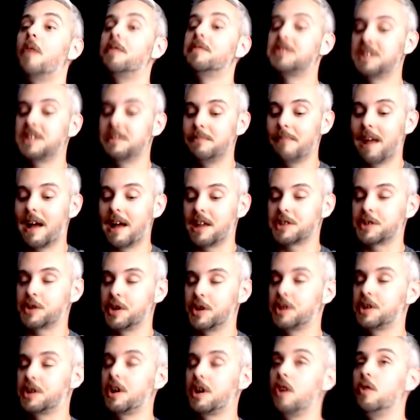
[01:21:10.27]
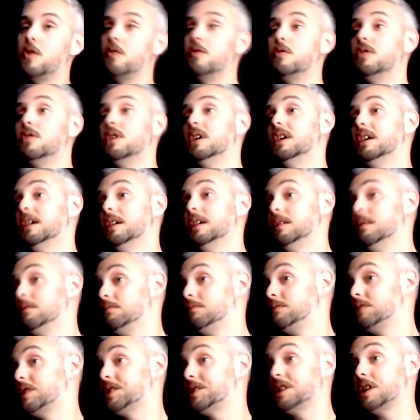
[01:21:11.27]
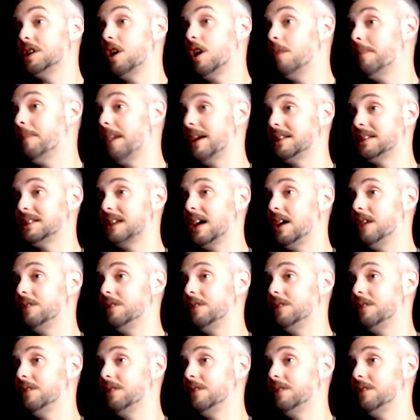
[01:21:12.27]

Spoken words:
Obviously, Malik's got to go... Does he go back